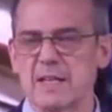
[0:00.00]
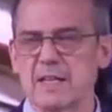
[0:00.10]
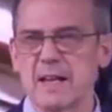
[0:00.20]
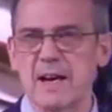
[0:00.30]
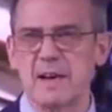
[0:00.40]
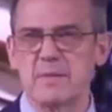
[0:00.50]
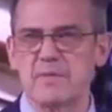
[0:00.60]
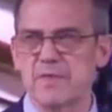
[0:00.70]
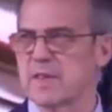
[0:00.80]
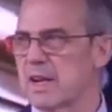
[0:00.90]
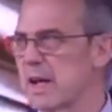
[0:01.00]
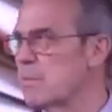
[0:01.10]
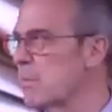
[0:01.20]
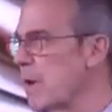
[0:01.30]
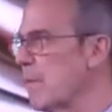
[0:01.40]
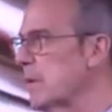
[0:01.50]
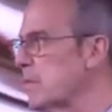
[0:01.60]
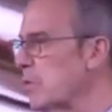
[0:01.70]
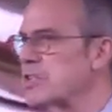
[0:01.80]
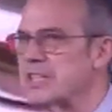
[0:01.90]
and I feel I'm probably
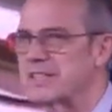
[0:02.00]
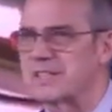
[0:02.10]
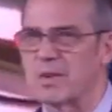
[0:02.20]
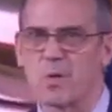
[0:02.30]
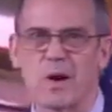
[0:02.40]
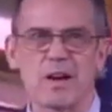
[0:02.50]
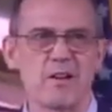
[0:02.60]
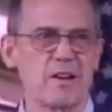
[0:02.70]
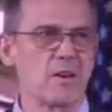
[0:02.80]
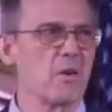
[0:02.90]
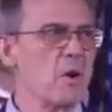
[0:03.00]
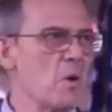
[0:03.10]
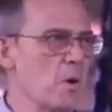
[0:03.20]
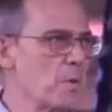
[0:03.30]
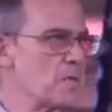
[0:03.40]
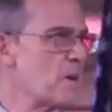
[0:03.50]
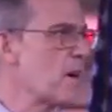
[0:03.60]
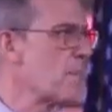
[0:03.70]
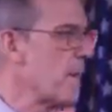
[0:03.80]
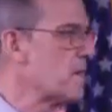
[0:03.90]
preaching to the choir here, when we
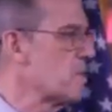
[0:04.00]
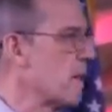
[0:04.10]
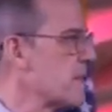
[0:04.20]
talk about